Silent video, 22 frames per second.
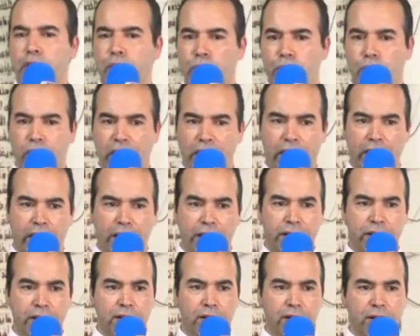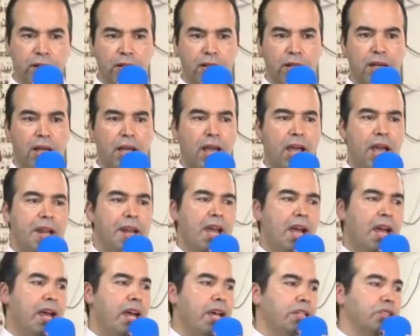the Quran and
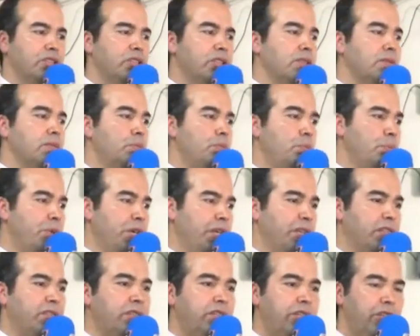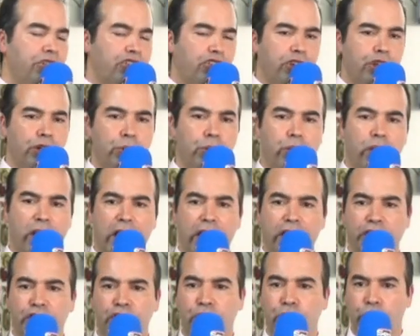has been teaching or
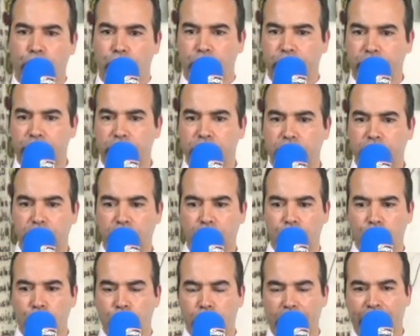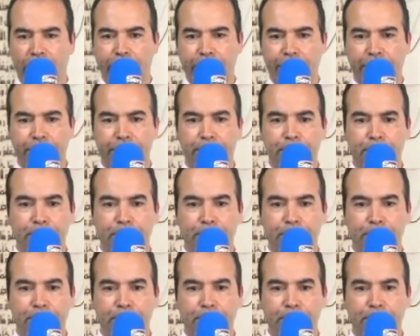has taught the Quran.